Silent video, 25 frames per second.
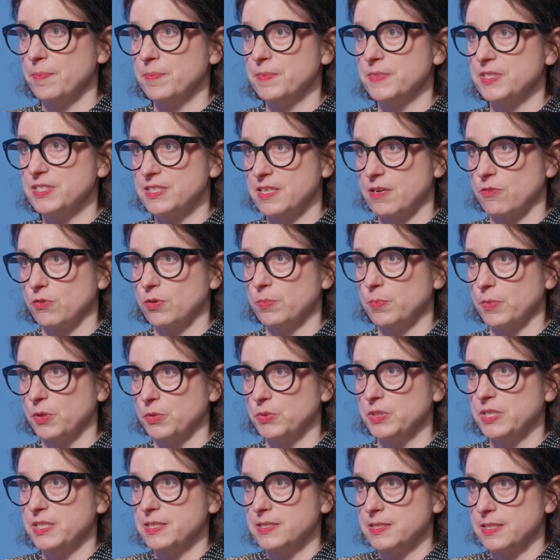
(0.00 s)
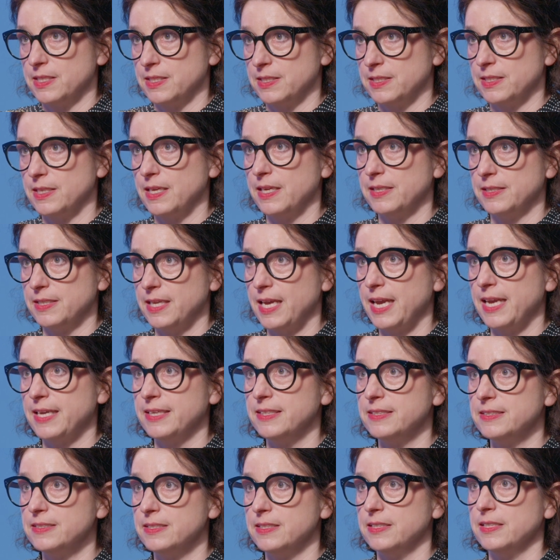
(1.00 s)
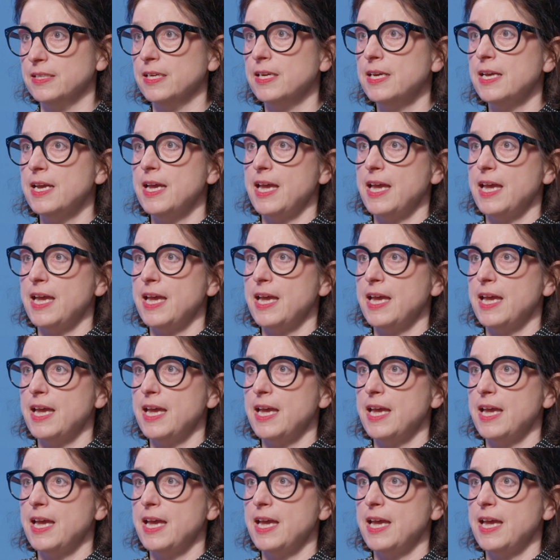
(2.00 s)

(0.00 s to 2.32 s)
ceremonies in Haiti.